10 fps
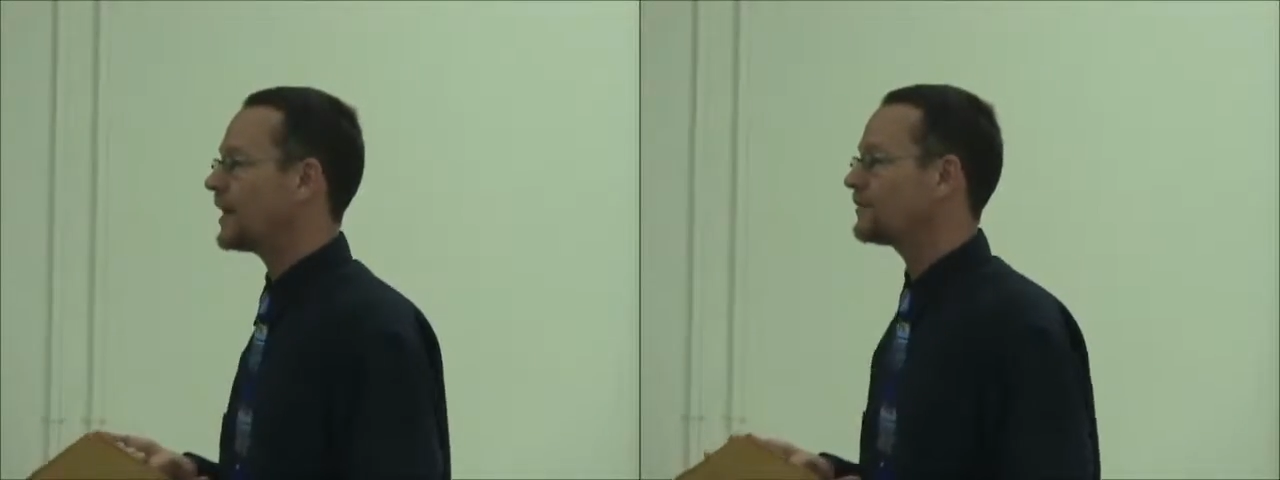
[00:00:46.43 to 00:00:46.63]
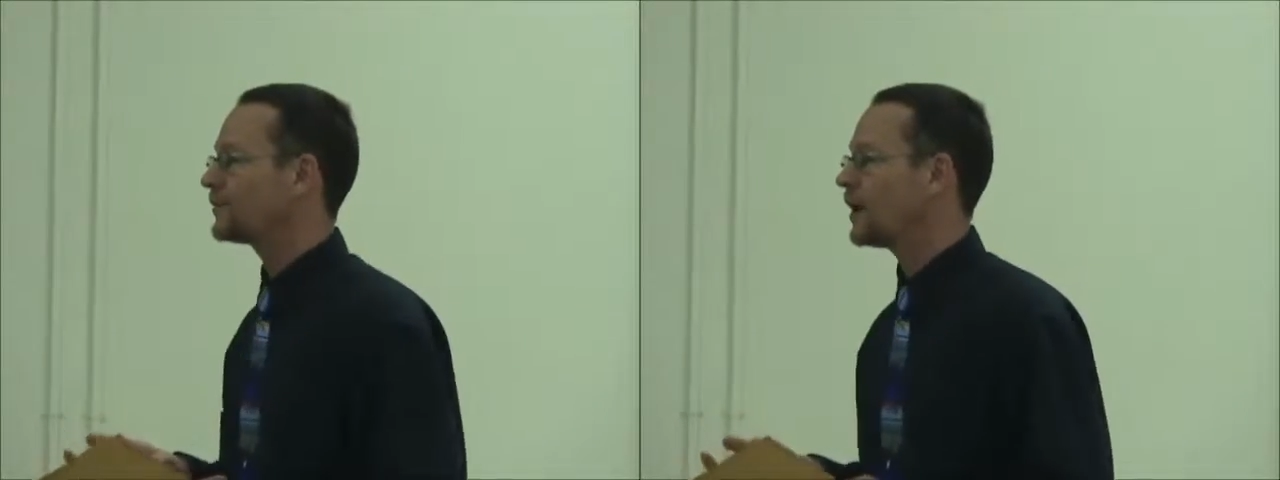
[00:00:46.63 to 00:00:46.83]

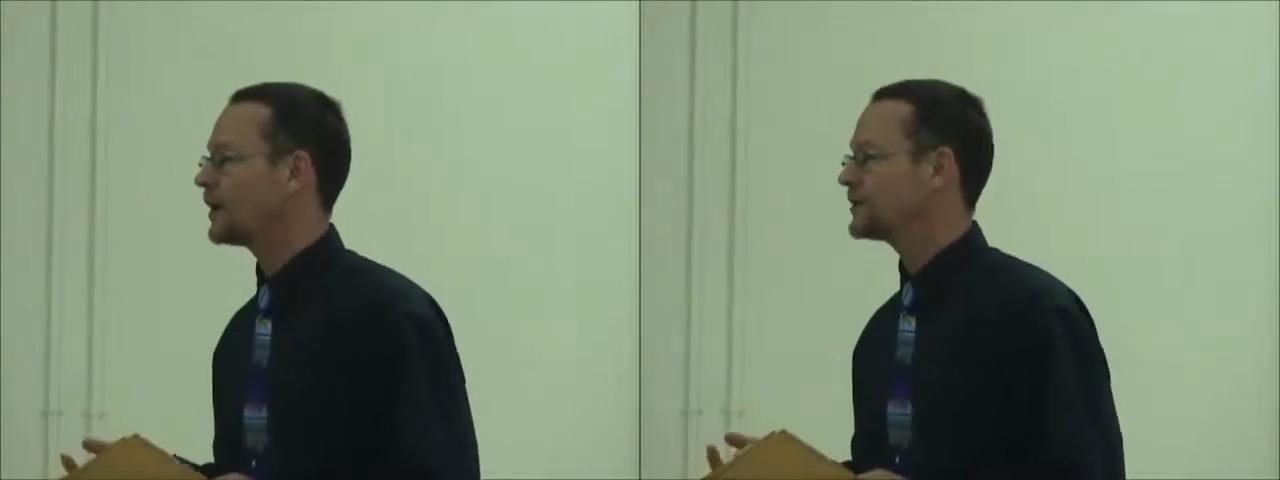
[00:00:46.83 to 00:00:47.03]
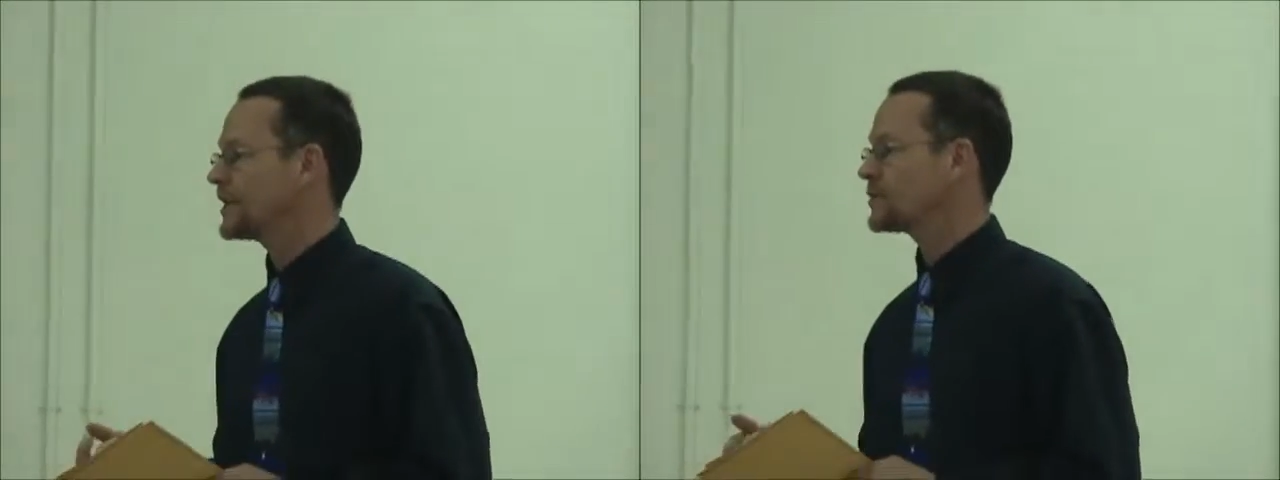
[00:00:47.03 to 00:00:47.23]
and for
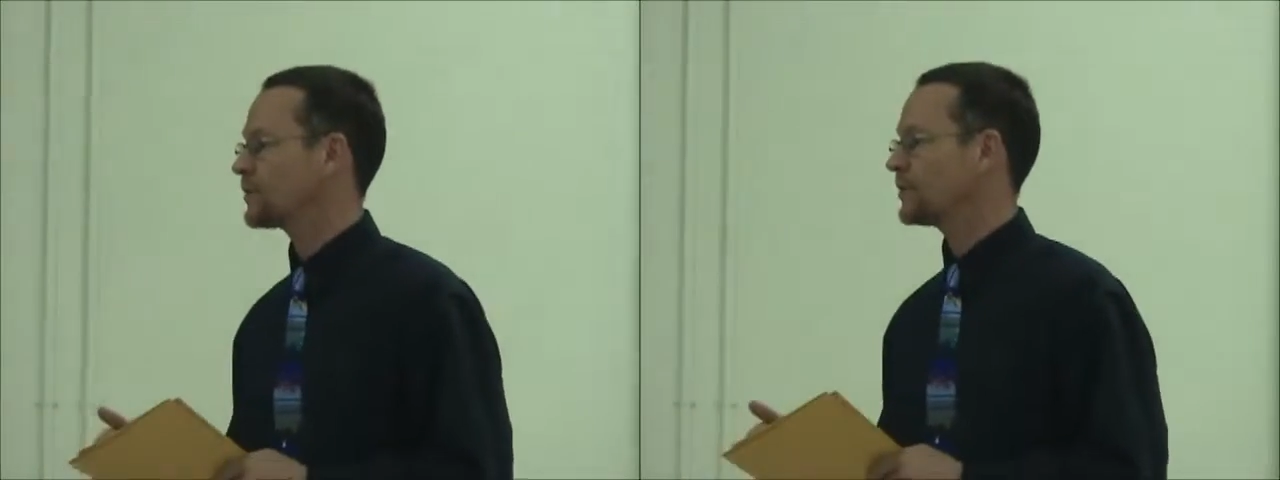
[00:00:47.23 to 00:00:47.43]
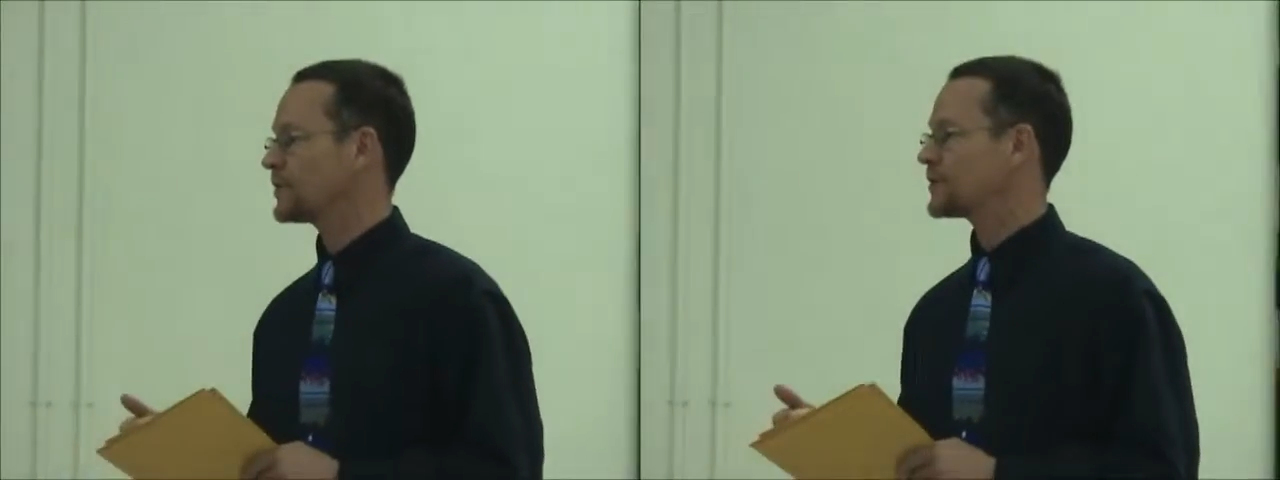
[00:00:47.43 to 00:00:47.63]
all intents
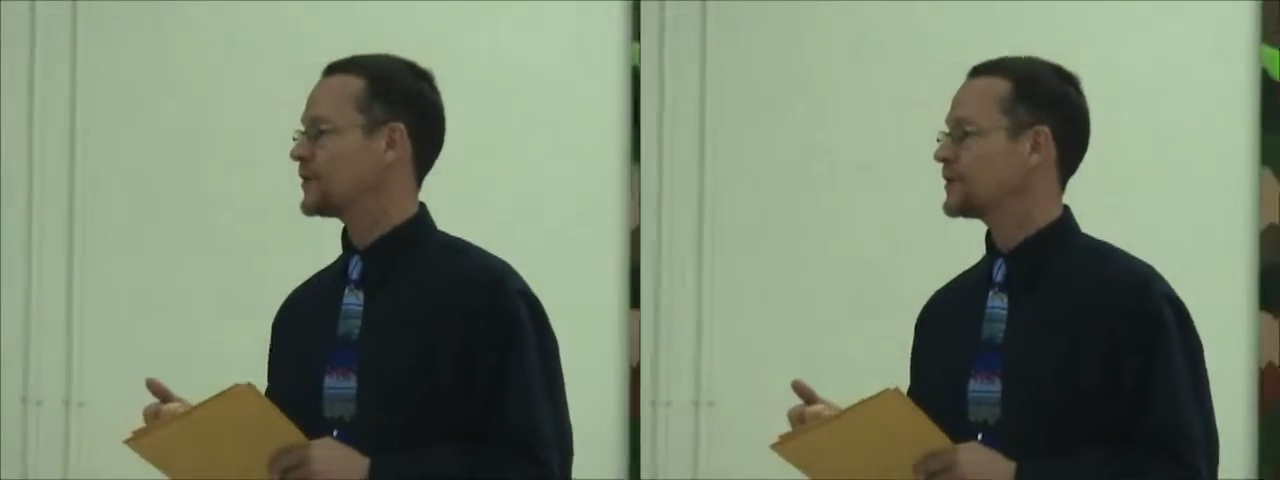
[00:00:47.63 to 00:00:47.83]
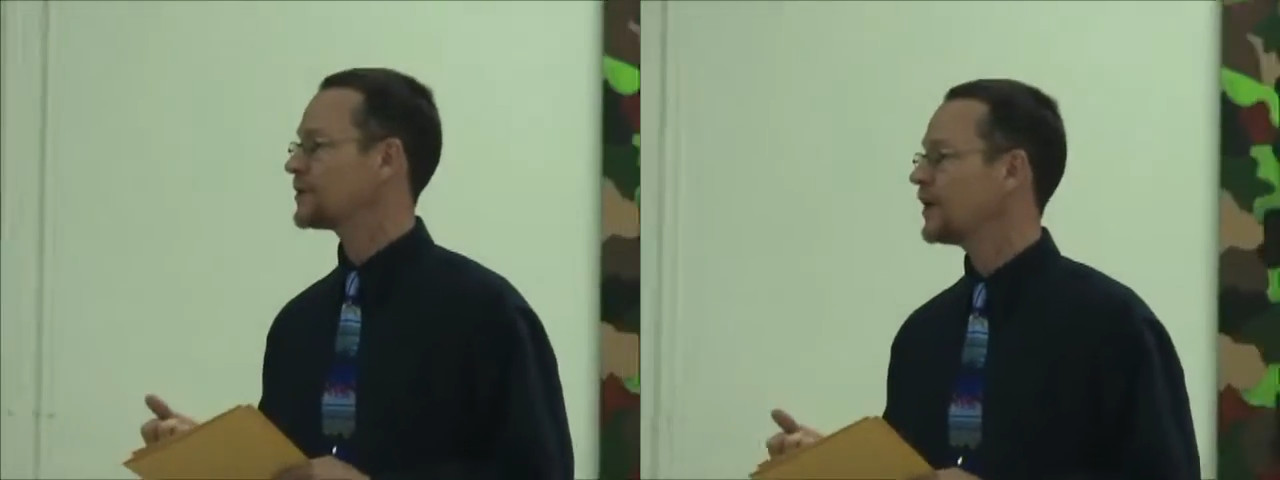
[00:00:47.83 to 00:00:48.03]
and
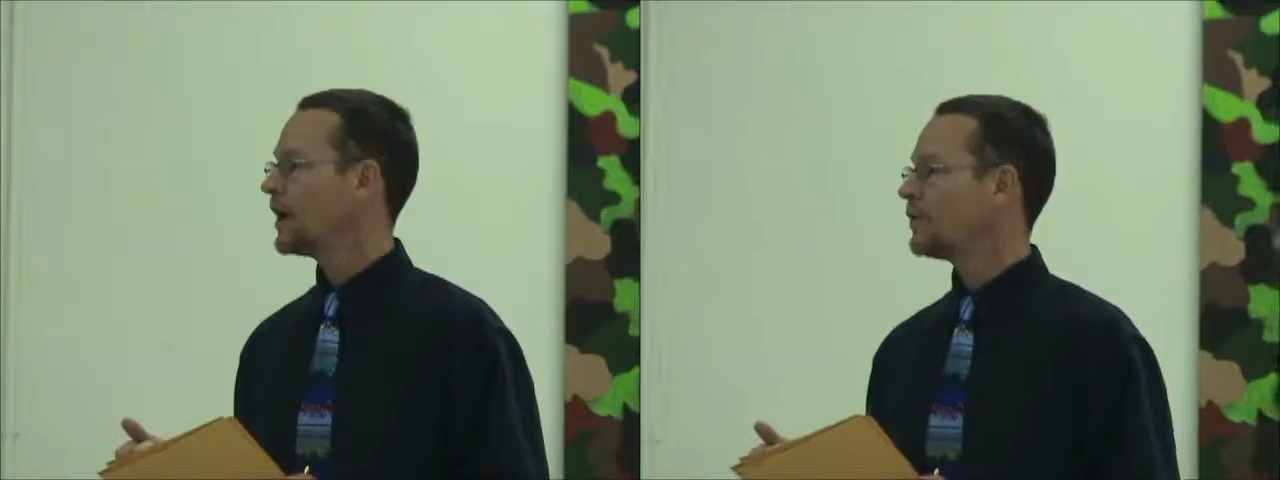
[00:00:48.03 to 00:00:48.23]
purposes,